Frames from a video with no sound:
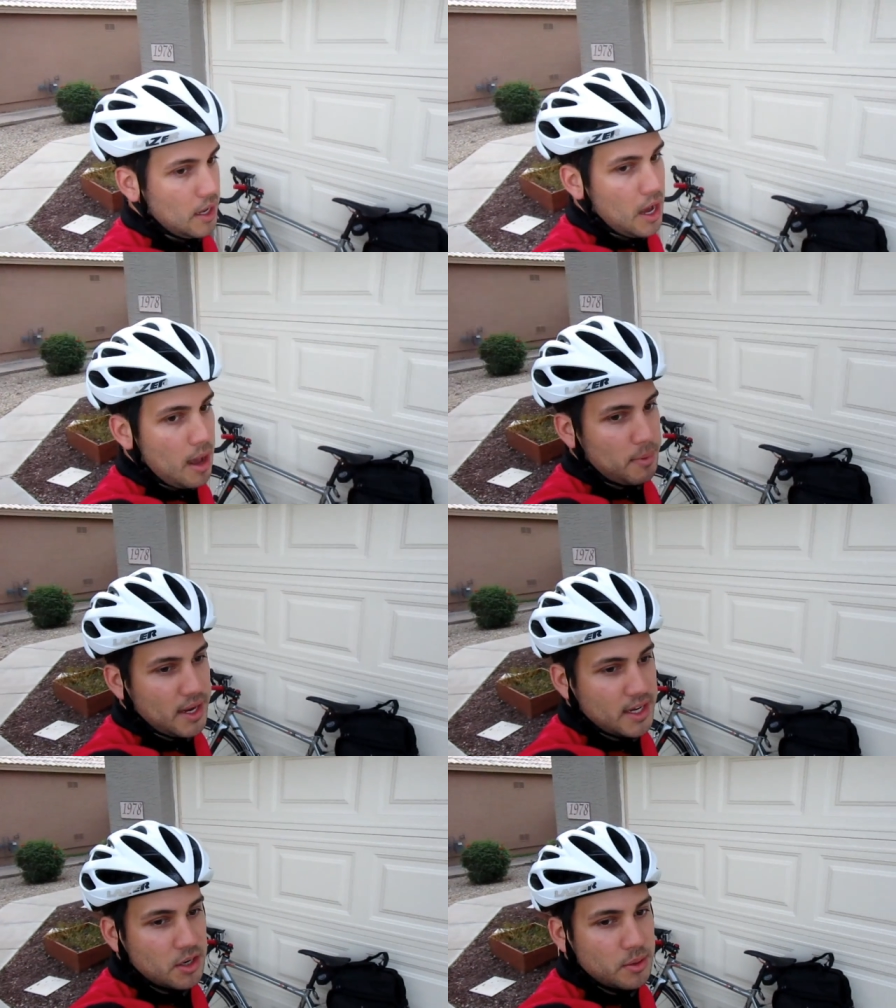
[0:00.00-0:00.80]
I might
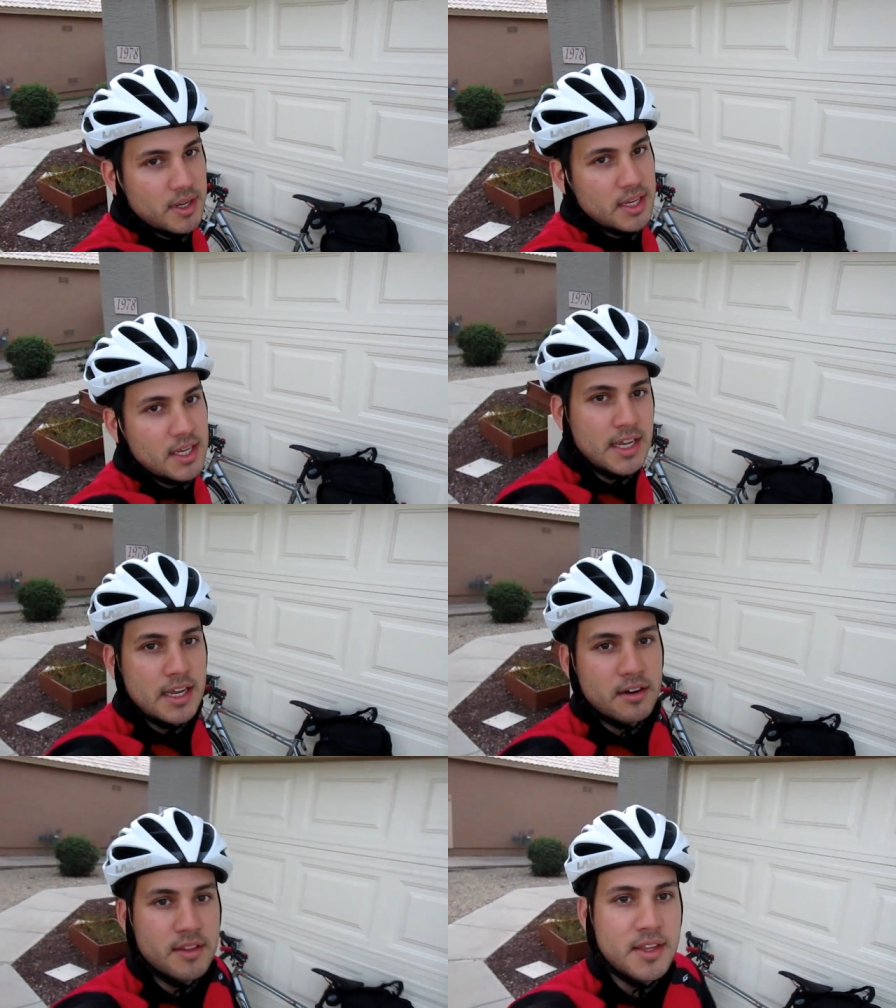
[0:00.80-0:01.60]
go
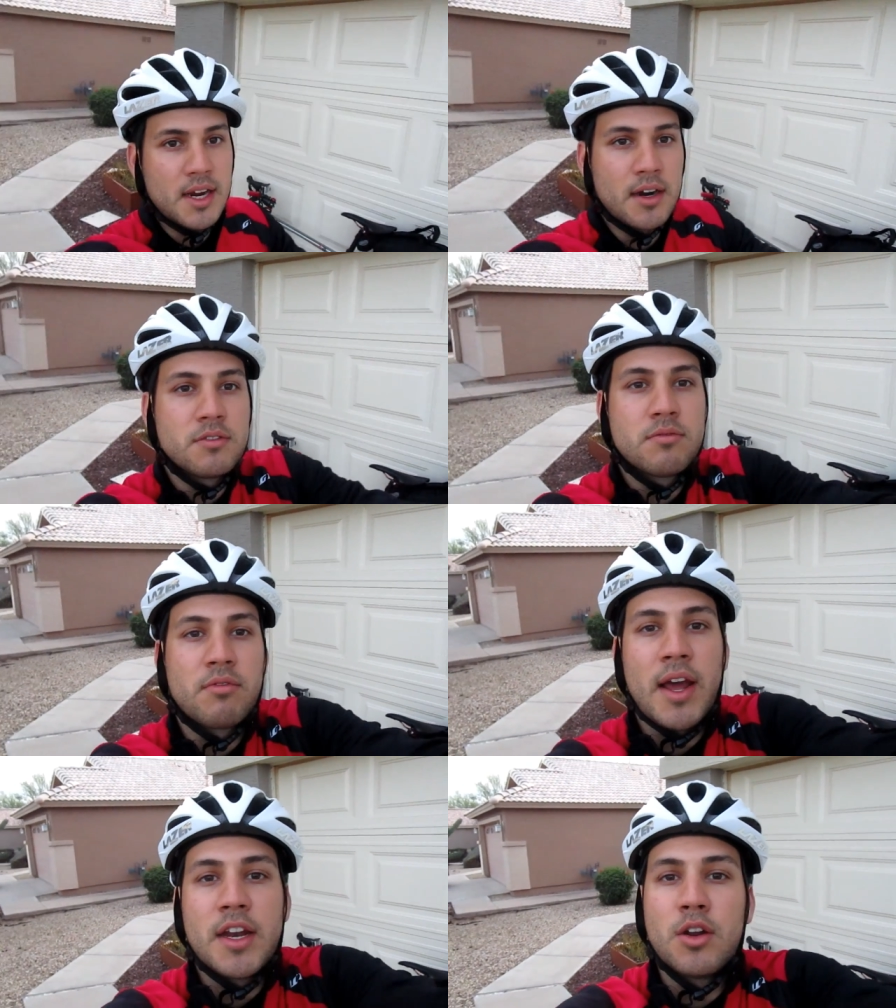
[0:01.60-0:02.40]
here and there
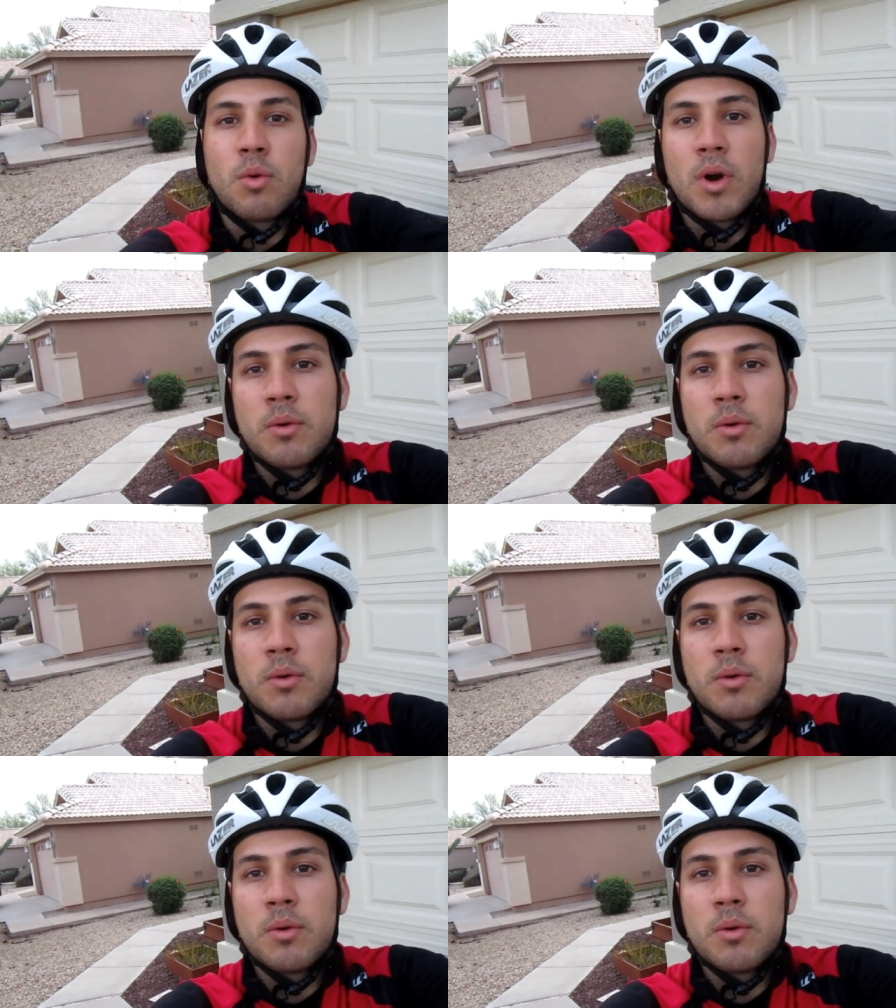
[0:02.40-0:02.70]
right into work